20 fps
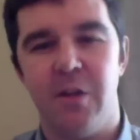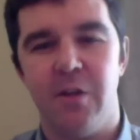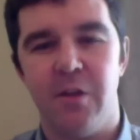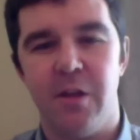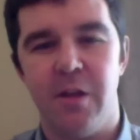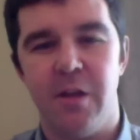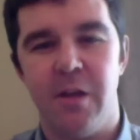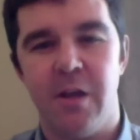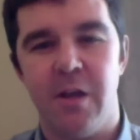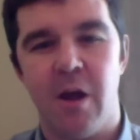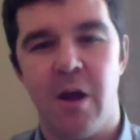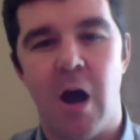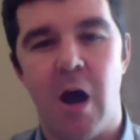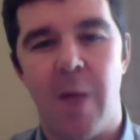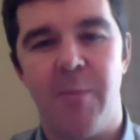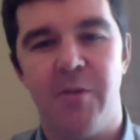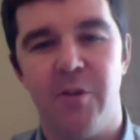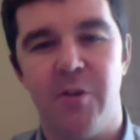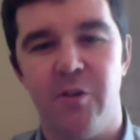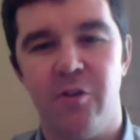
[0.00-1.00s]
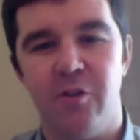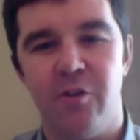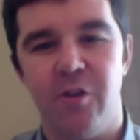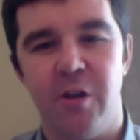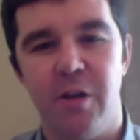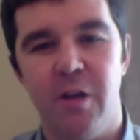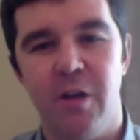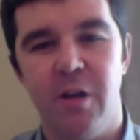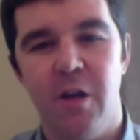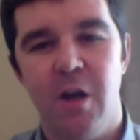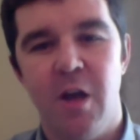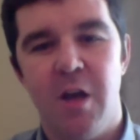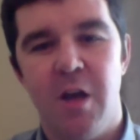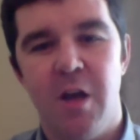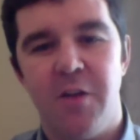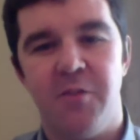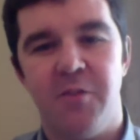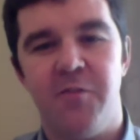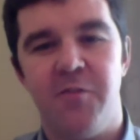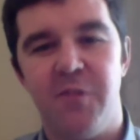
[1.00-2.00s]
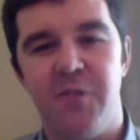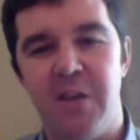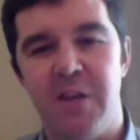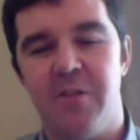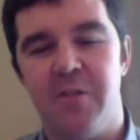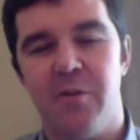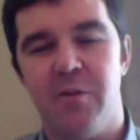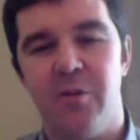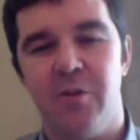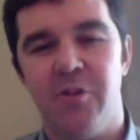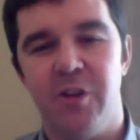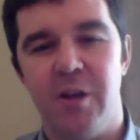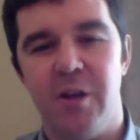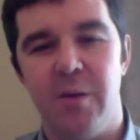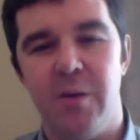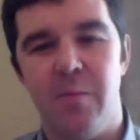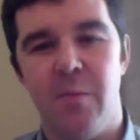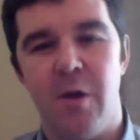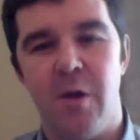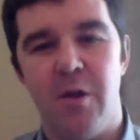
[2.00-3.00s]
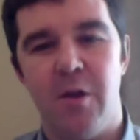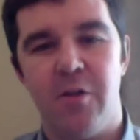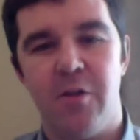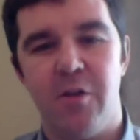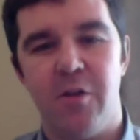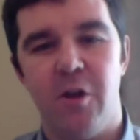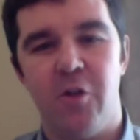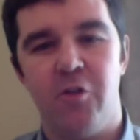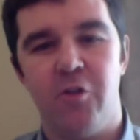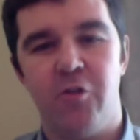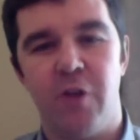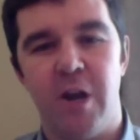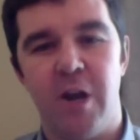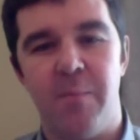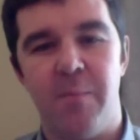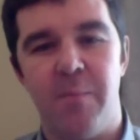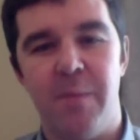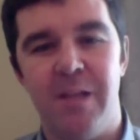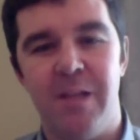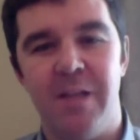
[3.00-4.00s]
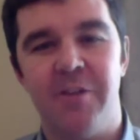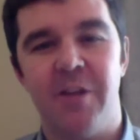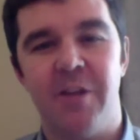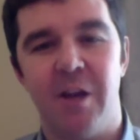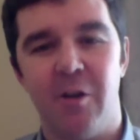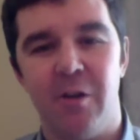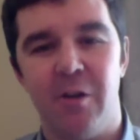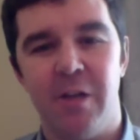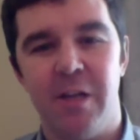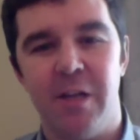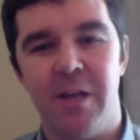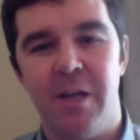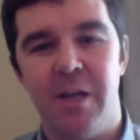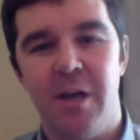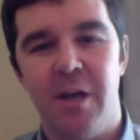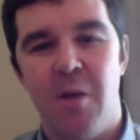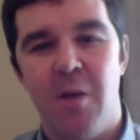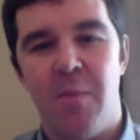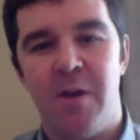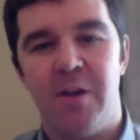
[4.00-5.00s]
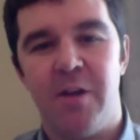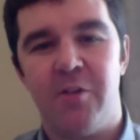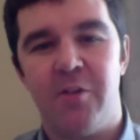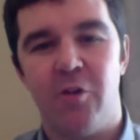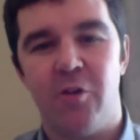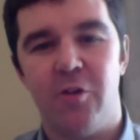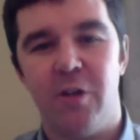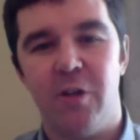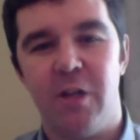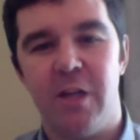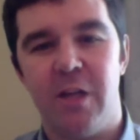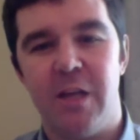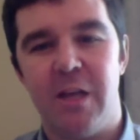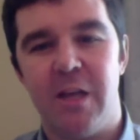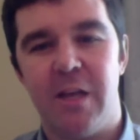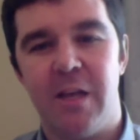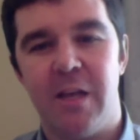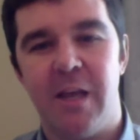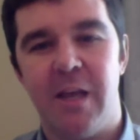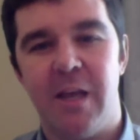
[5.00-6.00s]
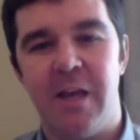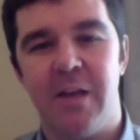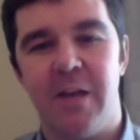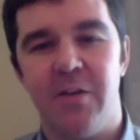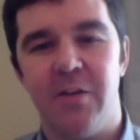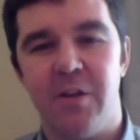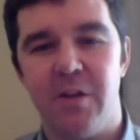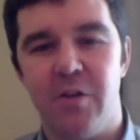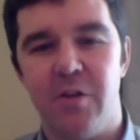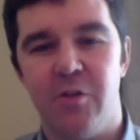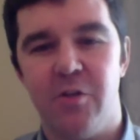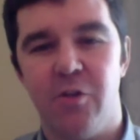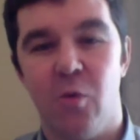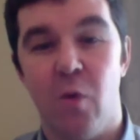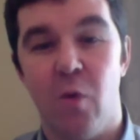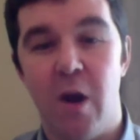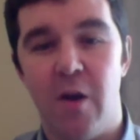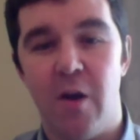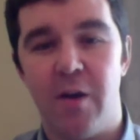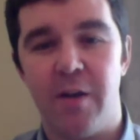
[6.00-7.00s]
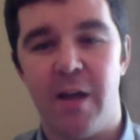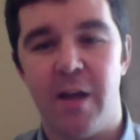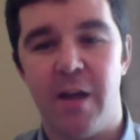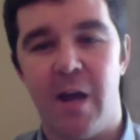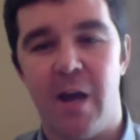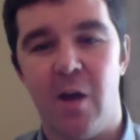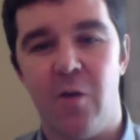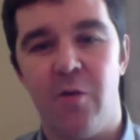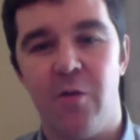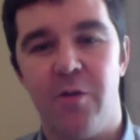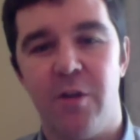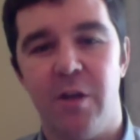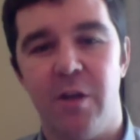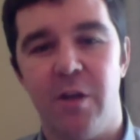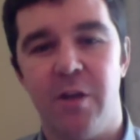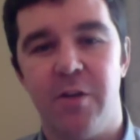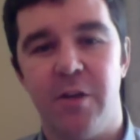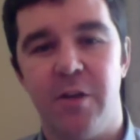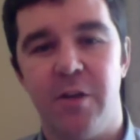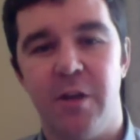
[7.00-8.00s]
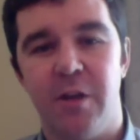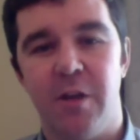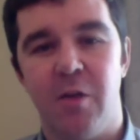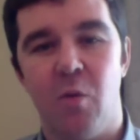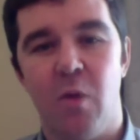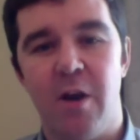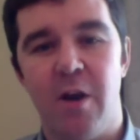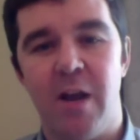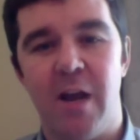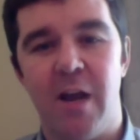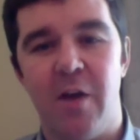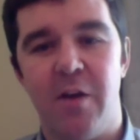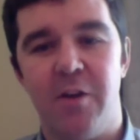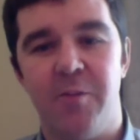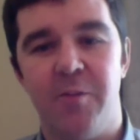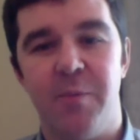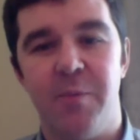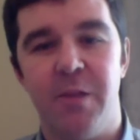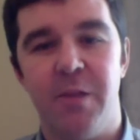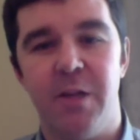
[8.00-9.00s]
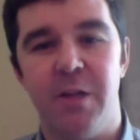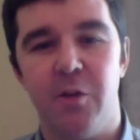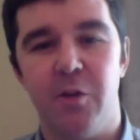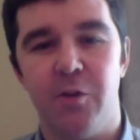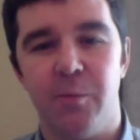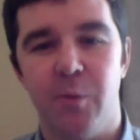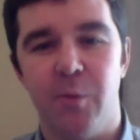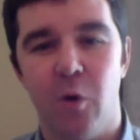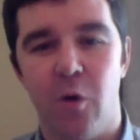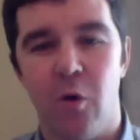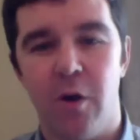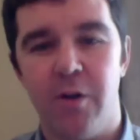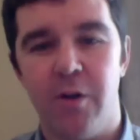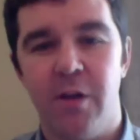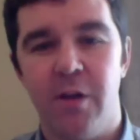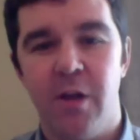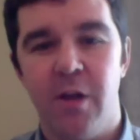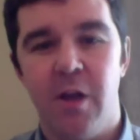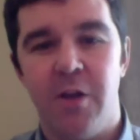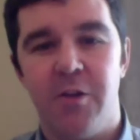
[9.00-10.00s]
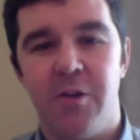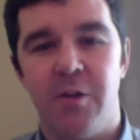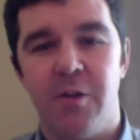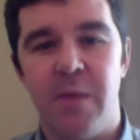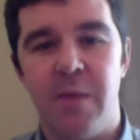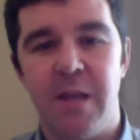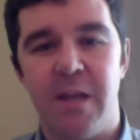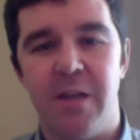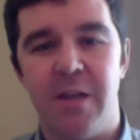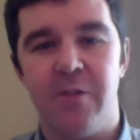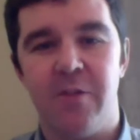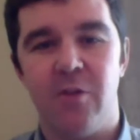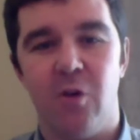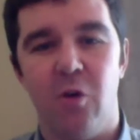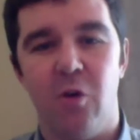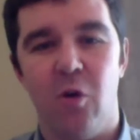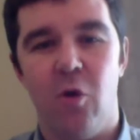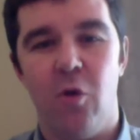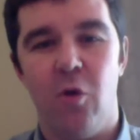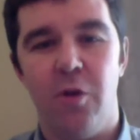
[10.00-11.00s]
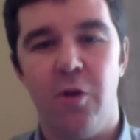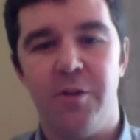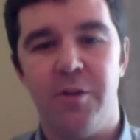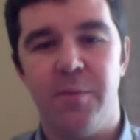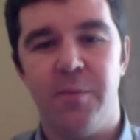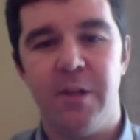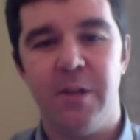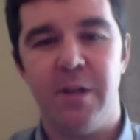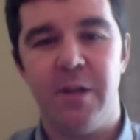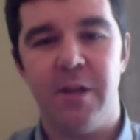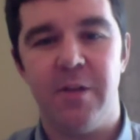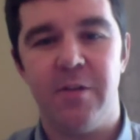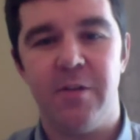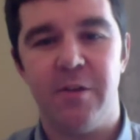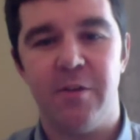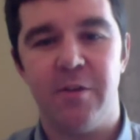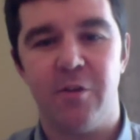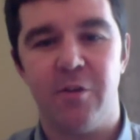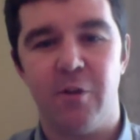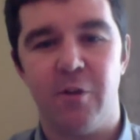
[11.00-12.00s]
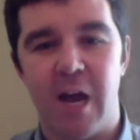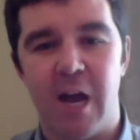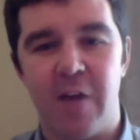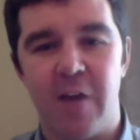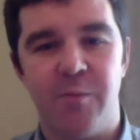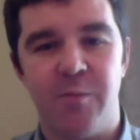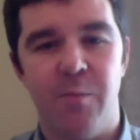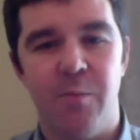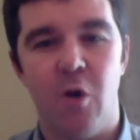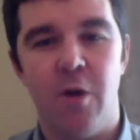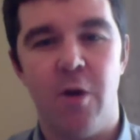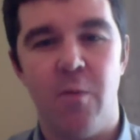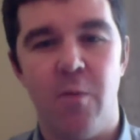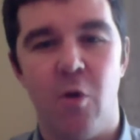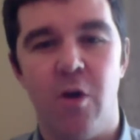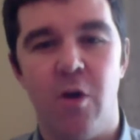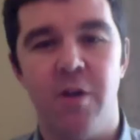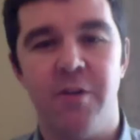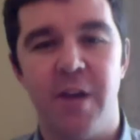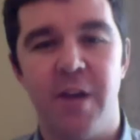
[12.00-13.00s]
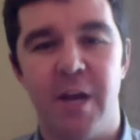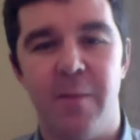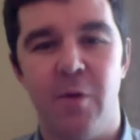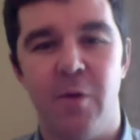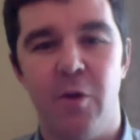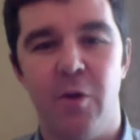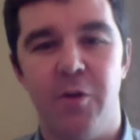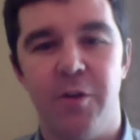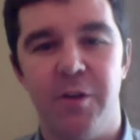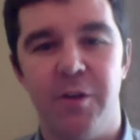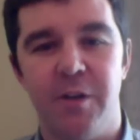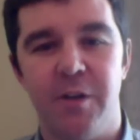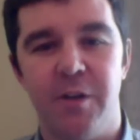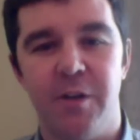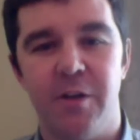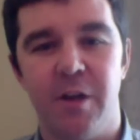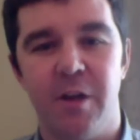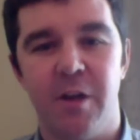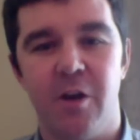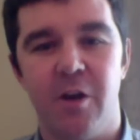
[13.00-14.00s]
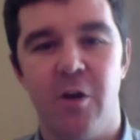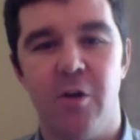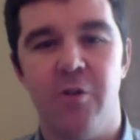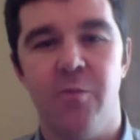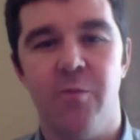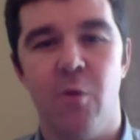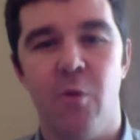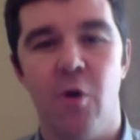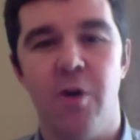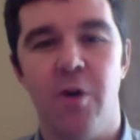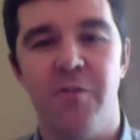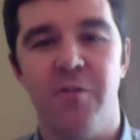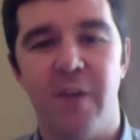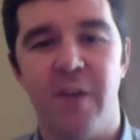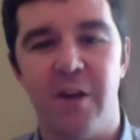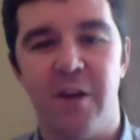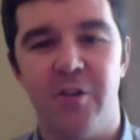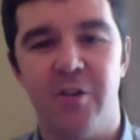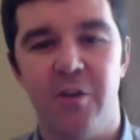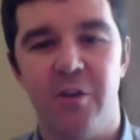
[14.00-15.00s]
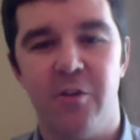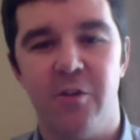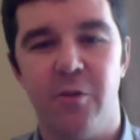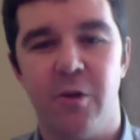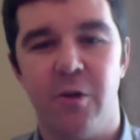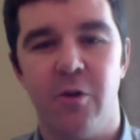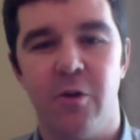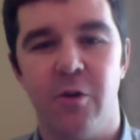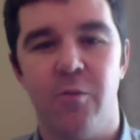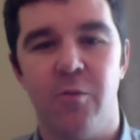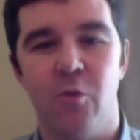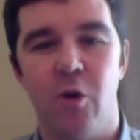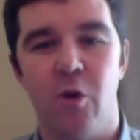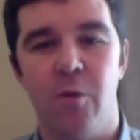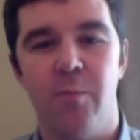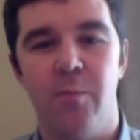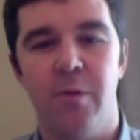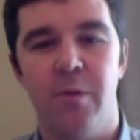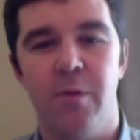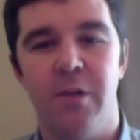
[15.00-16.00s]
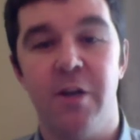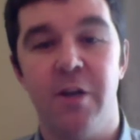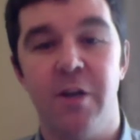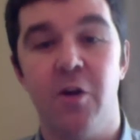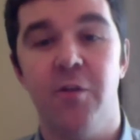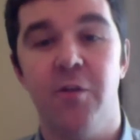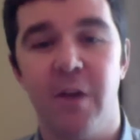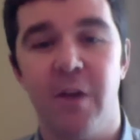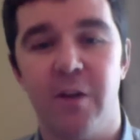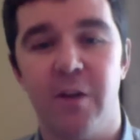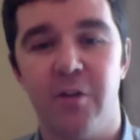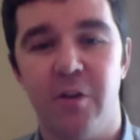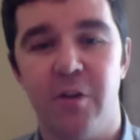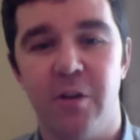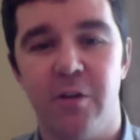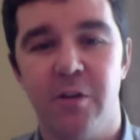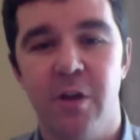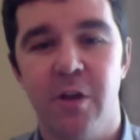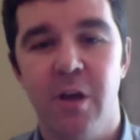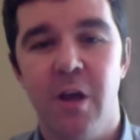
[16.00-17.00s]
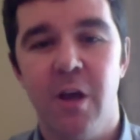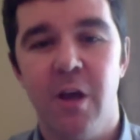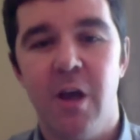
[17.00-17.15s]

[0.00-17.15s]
the opposition defeat the regime, you know, straight up militarily. But it certainly can continue to wear it down, to, to wear down its political support, to make its hold, its ability, its, its grasp more and more untenable, to, to, to encourage more defections, to encourage more political defections.